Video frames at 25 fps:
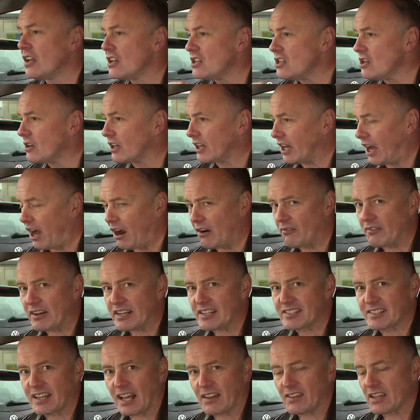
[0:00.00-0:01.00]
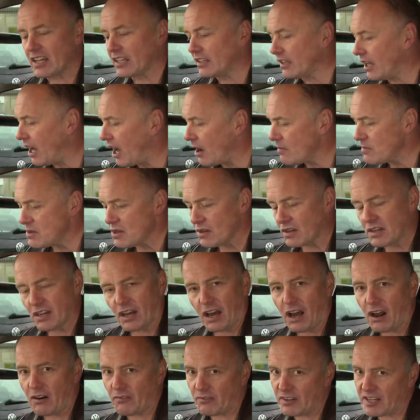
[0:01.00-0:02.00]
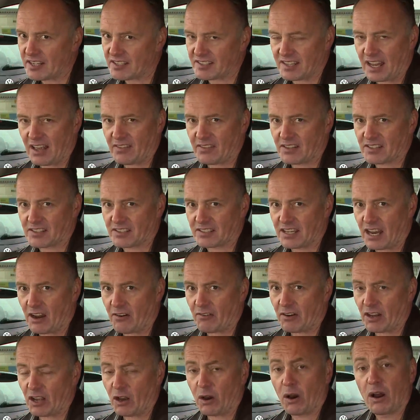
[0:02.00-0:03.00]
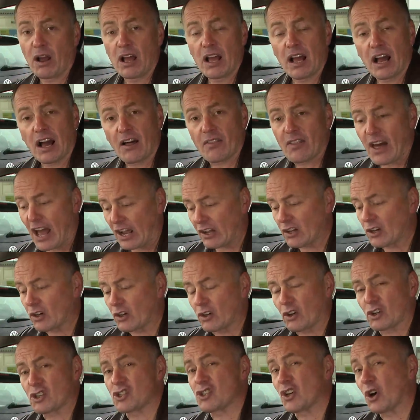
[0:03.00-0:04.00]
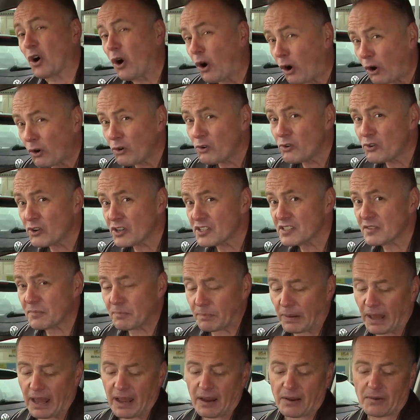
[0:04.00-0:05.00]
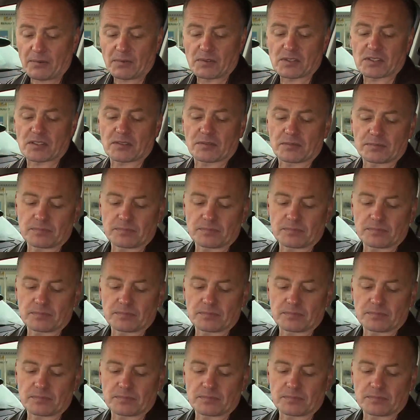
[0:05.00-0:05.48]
you can't reset the alarm, you can't reset the stereo, and that could cost you hundreds of pounds.